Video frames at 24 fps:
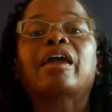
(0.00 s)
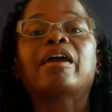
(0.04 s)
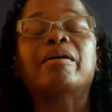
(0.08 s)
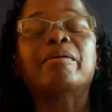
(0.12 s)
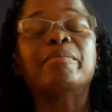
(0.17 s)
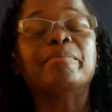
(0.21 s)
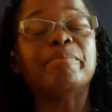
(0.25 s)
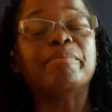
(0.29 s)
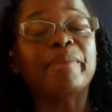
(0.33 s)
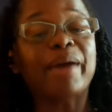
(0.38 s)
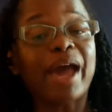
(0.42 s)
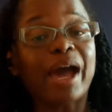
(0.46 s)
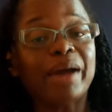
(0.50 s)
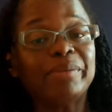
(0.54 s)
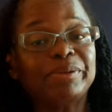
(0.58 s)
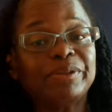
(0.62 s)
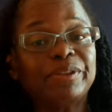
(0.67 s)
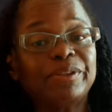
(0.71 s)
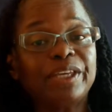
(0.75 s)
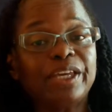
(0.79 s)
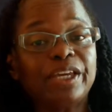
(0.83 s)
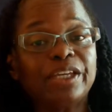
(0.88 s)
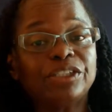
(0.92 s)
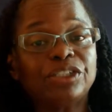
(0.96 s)
and map
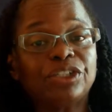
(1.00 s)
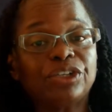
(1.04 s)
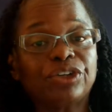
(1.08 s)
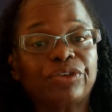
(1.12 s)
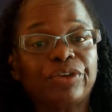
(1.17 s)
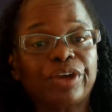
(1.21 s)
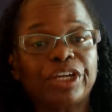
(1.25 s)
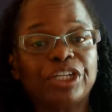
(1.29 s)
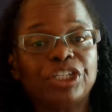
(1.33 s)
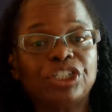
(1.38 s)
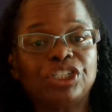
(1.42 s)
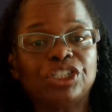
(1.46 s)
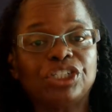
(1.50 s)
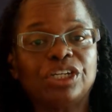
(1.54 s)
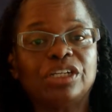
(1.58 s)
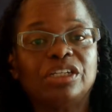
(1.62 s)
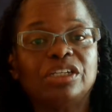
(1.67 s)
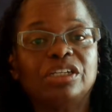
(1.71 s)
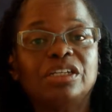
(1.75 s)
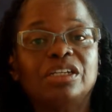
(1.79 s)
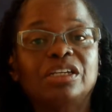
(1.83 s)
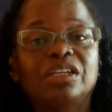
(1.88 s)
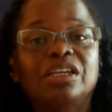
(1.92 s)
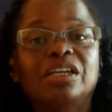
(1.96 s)
the
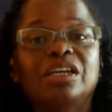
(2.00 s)
integration,